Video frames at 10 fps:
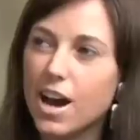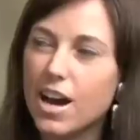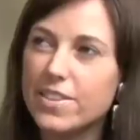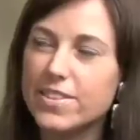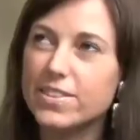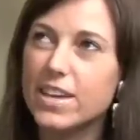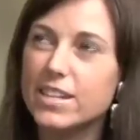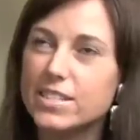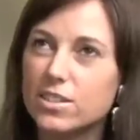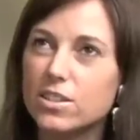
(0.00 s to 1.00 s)
I think
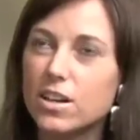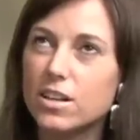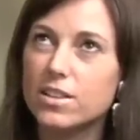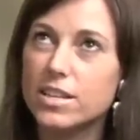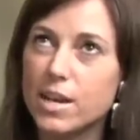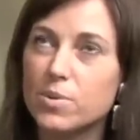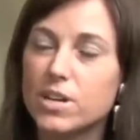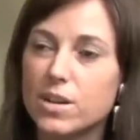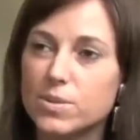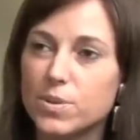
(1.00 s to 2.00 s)
that uh, the
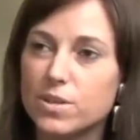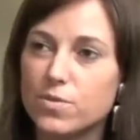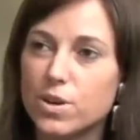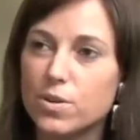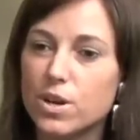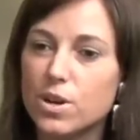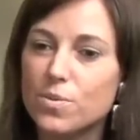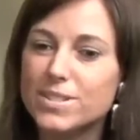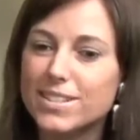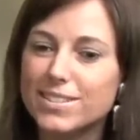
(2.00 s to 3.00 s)
network I was working for
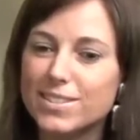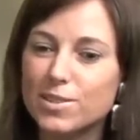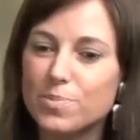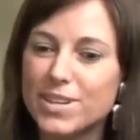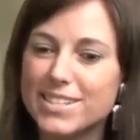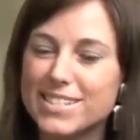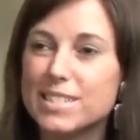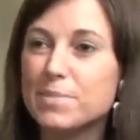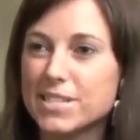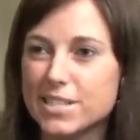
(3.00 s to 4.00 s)
was a little bit
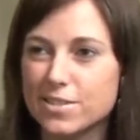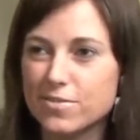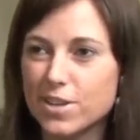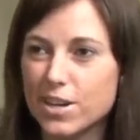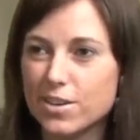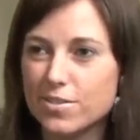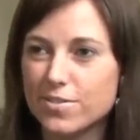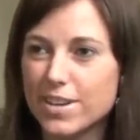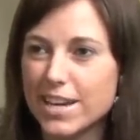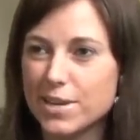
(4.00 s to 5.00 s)
dismissive
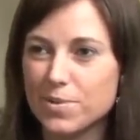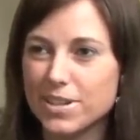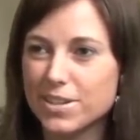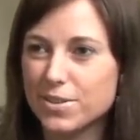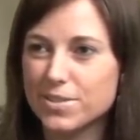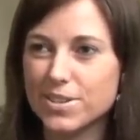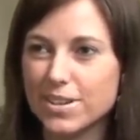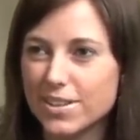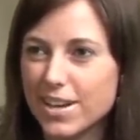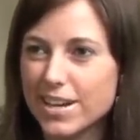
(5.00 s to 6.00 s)
of anyone who's
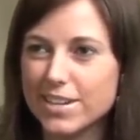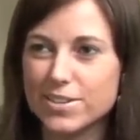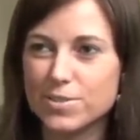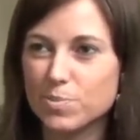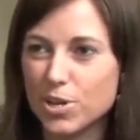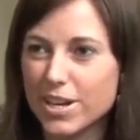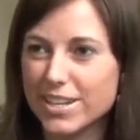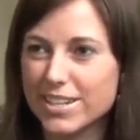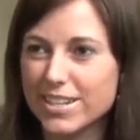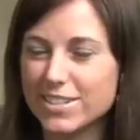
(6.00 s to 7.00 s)
online and who's
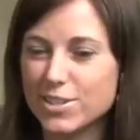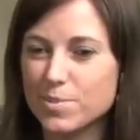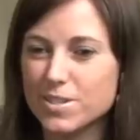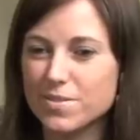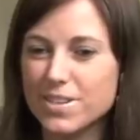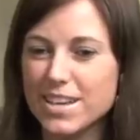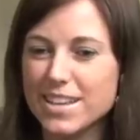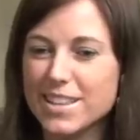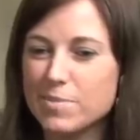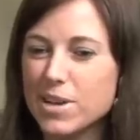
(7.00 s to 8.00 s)
blogging in terms of
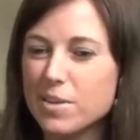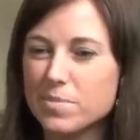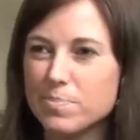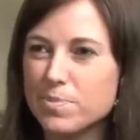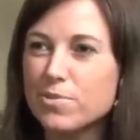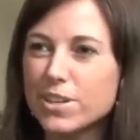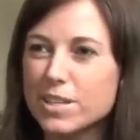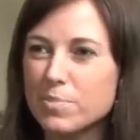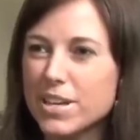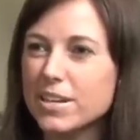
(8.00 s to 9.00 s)
them not
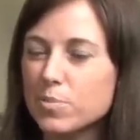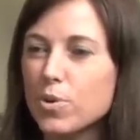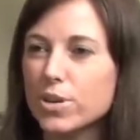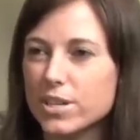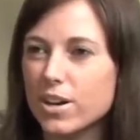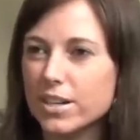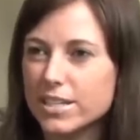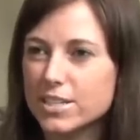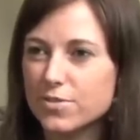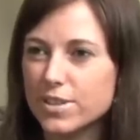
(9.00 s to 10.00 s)
really being an important
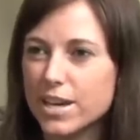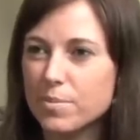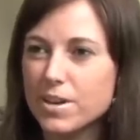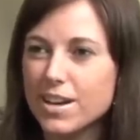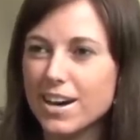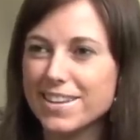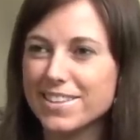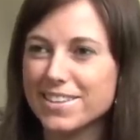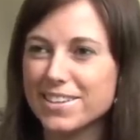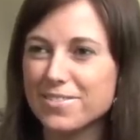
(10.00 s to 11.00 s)
audience for them. I
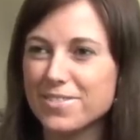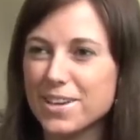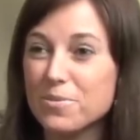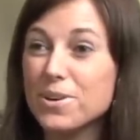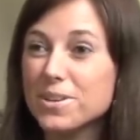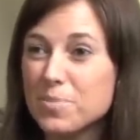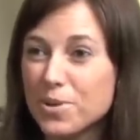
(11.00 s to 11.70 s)
think if they were an